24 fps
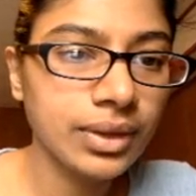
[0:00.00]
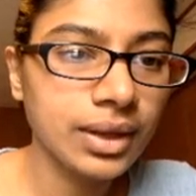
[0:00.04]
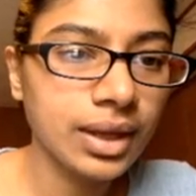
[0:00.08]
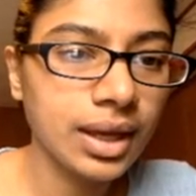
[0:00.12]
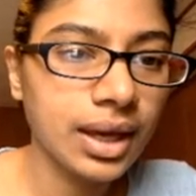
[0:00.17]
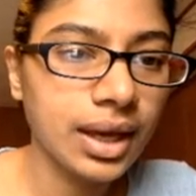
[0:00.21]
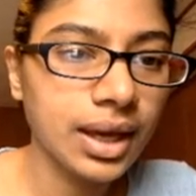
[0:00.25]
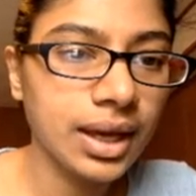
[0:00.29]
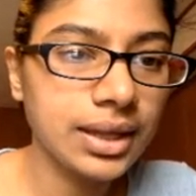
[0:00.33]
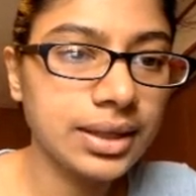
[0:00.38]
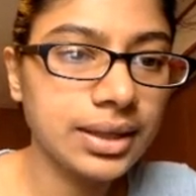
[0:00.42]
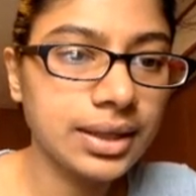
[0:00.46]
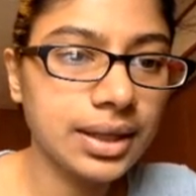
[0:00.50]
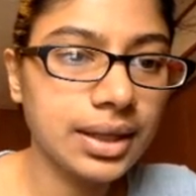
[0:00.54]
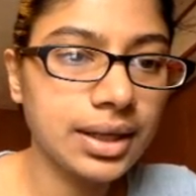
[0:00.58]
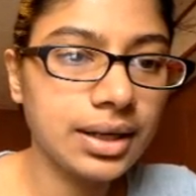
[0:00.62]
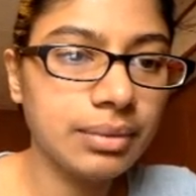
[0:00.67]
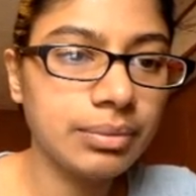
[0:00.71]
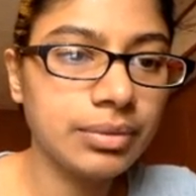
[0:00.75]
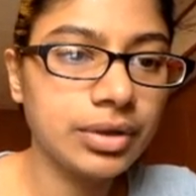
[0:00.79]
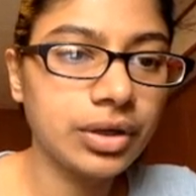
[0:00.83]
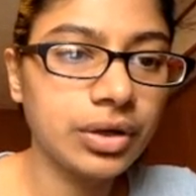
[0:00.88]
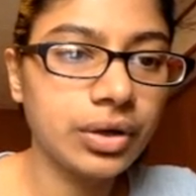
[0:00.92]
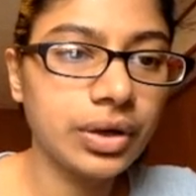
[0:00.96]
And then I'm
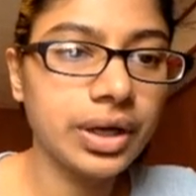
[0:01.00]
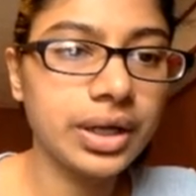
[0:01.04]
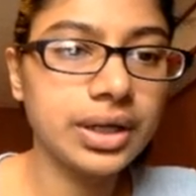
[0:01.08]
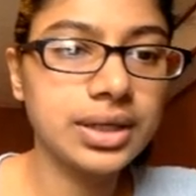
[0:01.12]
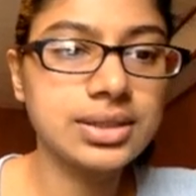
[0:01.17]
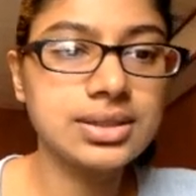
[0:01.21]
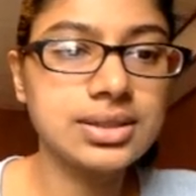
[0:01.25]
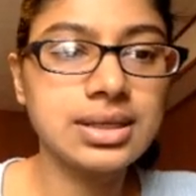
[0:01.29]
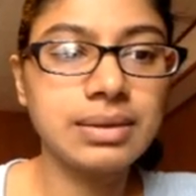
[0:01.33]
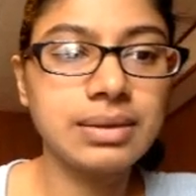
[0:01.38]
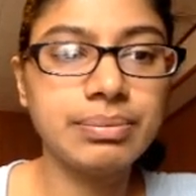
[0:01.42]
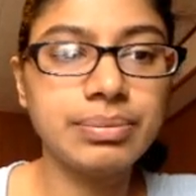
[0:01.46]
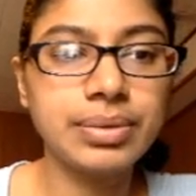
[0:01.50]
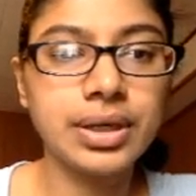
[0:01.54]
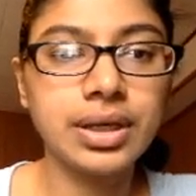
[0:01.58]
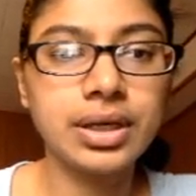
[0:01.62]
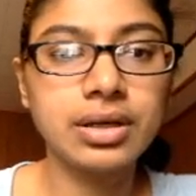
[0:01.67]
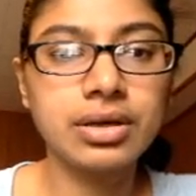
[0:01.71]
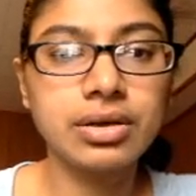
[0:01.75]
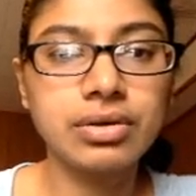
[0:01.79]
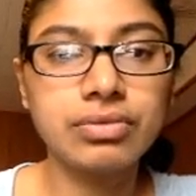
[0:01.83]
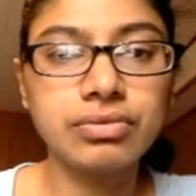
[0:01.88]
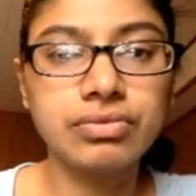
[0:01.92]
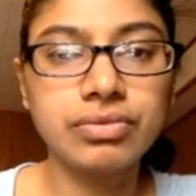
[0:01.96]
going to go ahead and say pick
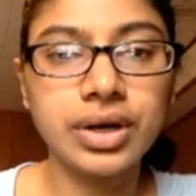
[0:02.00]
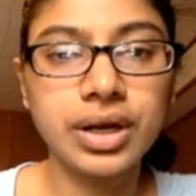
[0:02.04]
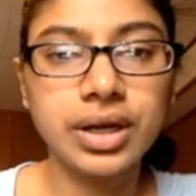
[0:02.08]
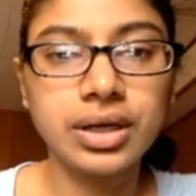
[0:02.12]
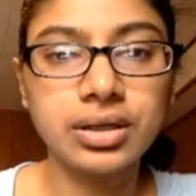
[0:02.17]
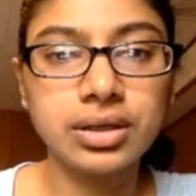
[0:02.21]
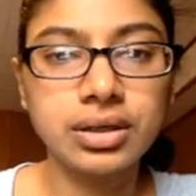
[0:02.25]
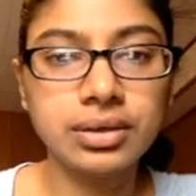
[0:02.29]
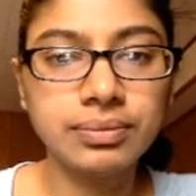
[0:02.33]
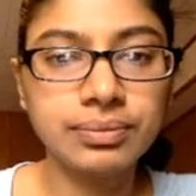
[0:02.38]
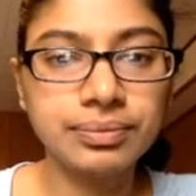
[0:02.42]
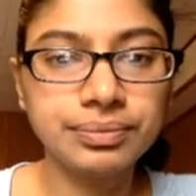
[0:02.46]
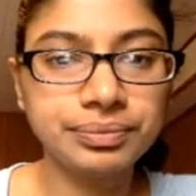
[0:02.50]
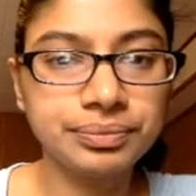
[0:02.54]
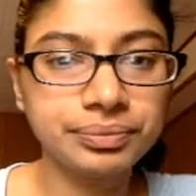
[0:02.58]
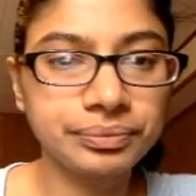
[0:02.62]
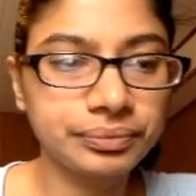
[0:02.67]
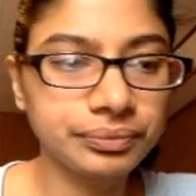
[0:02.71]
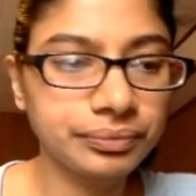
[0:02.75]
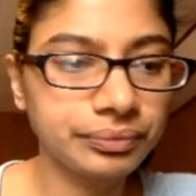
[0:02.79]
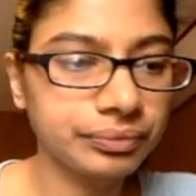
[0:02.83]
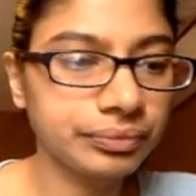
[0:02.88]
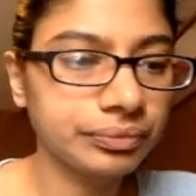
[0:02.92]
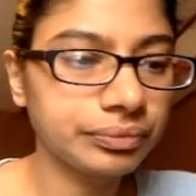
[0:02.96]
random
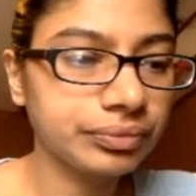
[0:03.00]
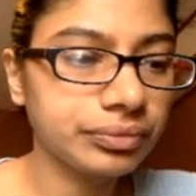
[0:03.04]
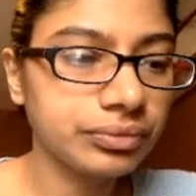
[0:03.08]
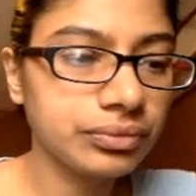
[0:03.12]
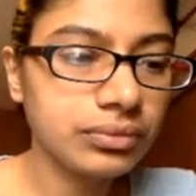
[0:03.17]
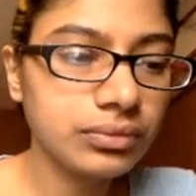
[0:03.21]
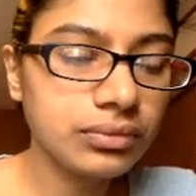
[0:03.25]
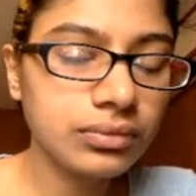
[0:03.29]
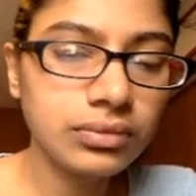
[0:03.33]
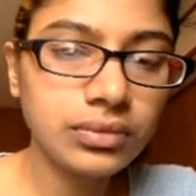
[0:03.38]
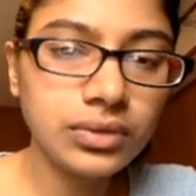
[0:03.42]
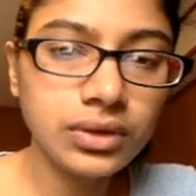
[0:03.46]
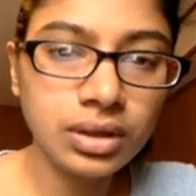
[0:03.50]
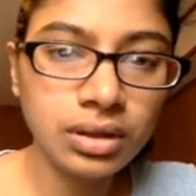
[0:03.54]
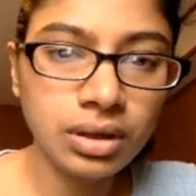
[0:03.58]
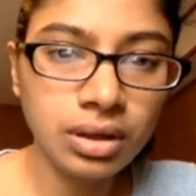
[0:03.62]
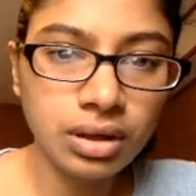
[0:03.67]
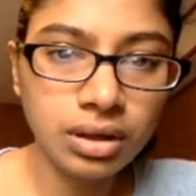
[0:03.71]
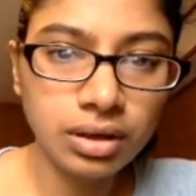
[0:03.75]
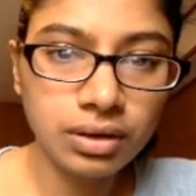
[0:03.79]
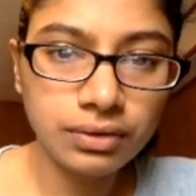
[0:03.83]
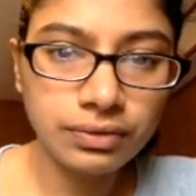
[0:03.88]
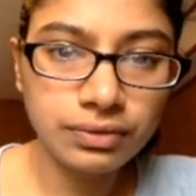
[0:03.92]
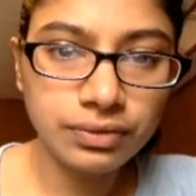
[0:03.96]

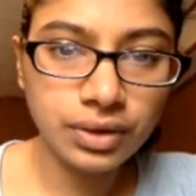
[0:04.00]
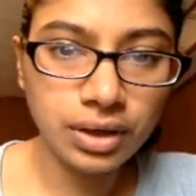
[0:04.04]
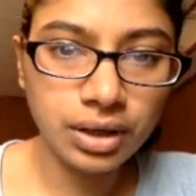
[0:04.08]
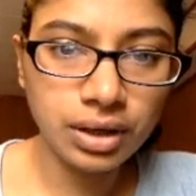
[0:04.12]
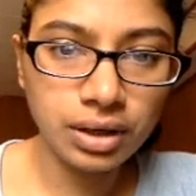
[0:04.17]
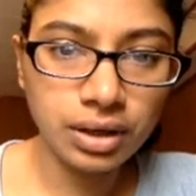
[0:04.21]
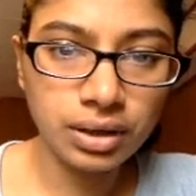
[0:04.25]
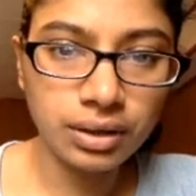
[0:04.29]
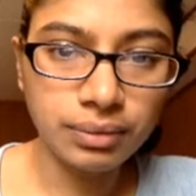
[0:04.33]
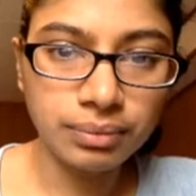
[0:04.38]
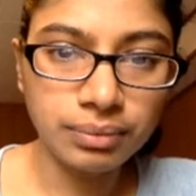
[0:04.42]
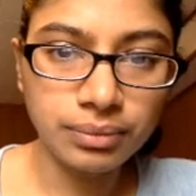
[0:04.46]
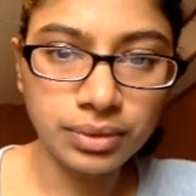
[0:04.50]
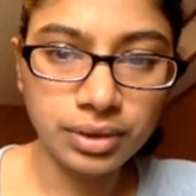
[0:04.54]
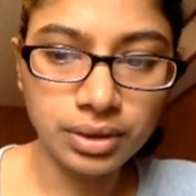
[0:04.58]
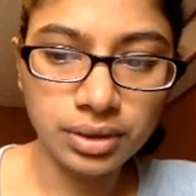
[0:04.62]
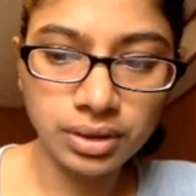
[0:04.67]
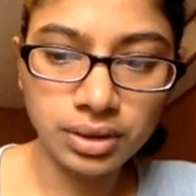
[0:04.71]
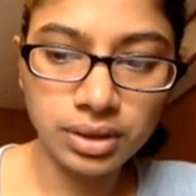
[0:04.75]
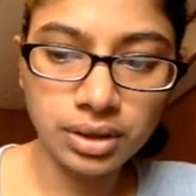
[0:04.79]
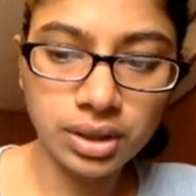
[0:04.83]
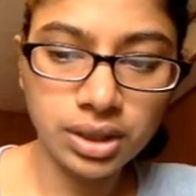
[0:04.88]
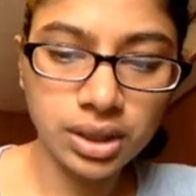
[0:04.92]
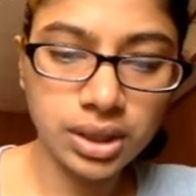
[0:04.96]
from
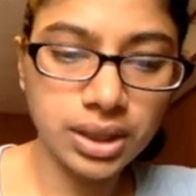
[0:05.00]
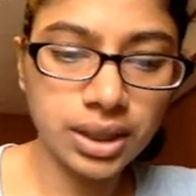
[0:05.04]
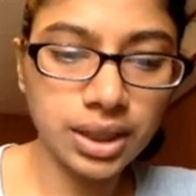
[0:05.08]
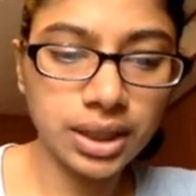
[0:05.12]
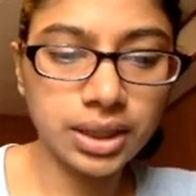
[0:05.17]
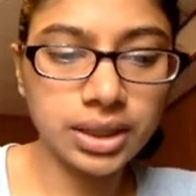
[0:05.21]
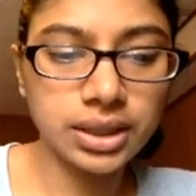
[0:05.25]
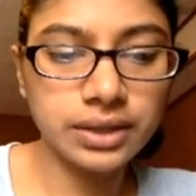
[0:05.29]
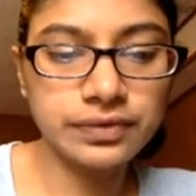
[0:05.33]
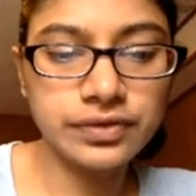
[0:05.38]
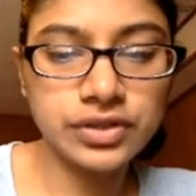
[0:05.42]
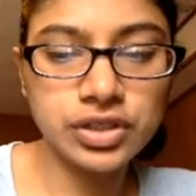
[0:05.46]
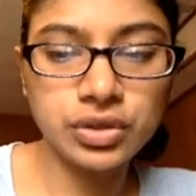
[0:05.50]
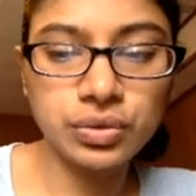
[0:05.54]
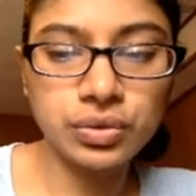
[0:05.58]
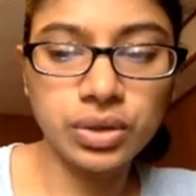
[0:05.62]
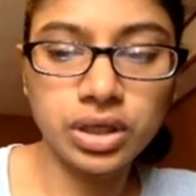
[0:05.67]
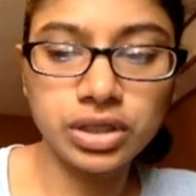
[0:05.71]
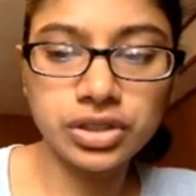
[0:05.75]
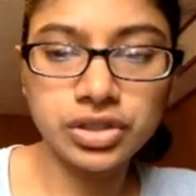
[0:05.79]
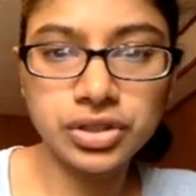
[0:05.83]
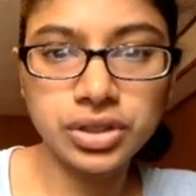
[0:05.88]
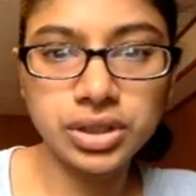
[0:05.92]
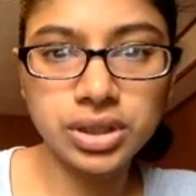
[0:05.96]
negative
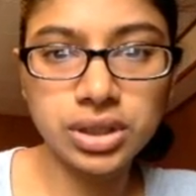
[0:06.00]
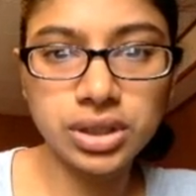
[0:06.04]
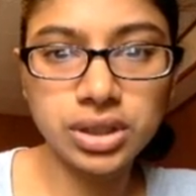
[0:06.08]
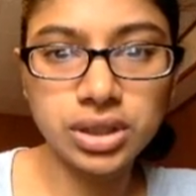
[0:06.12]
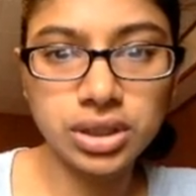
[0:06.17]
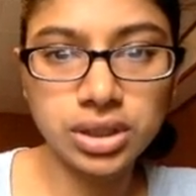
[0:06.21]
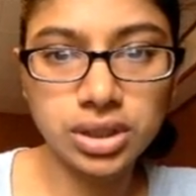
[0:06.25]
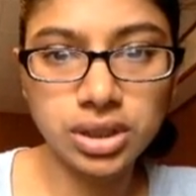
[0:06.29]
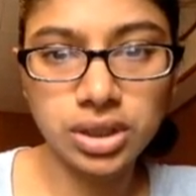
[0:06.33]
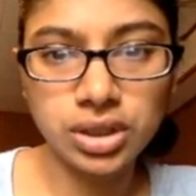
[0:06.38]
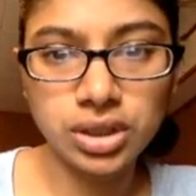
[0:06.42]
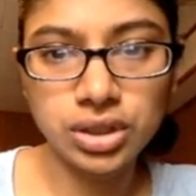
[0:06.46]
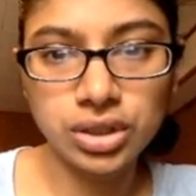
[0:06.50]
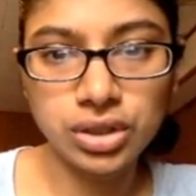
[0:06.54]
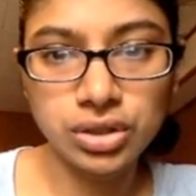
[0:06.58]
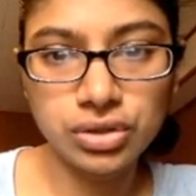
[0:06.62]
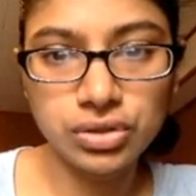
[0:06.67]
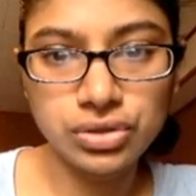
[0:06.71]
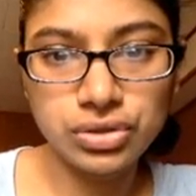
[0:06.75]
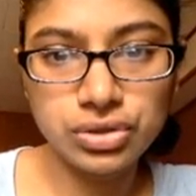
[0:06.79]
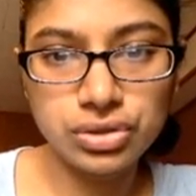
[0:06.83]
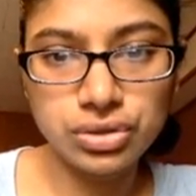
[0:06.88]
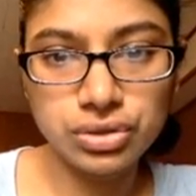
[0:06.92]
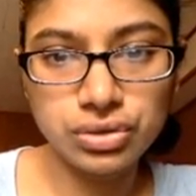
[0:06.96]
200
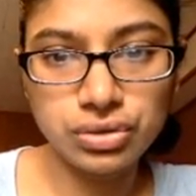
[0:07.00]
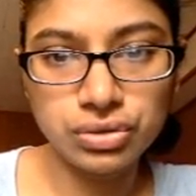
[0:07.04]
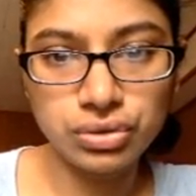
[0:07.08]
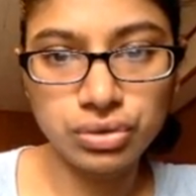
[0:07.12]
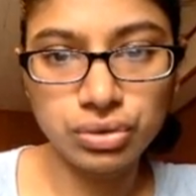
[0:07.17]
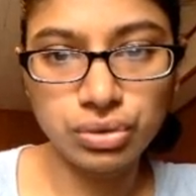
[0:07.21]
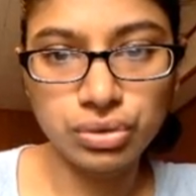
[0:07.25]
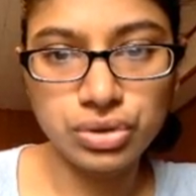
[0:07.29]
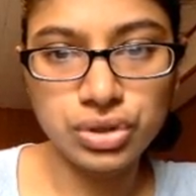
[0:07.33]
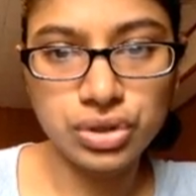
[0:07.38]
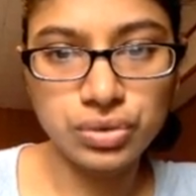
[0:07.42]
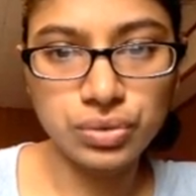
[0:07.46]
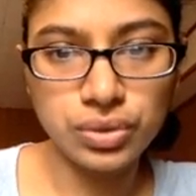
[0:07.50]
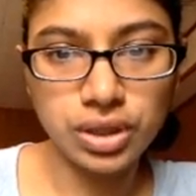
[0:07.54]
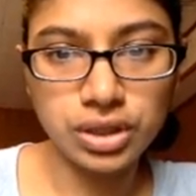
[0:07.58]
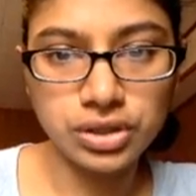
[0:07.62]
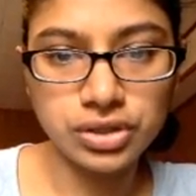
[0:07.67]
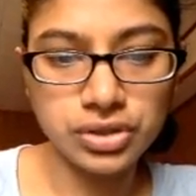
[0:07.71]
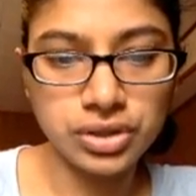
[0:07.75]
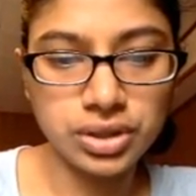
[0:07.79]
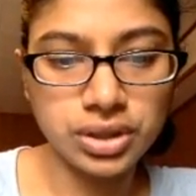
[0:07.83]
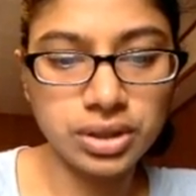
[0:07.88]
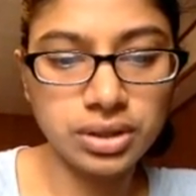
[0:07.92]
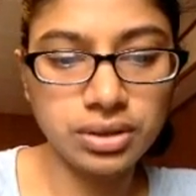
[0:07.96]
to
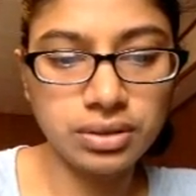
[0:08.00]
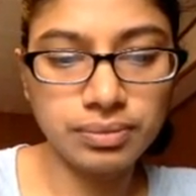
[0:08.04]
200.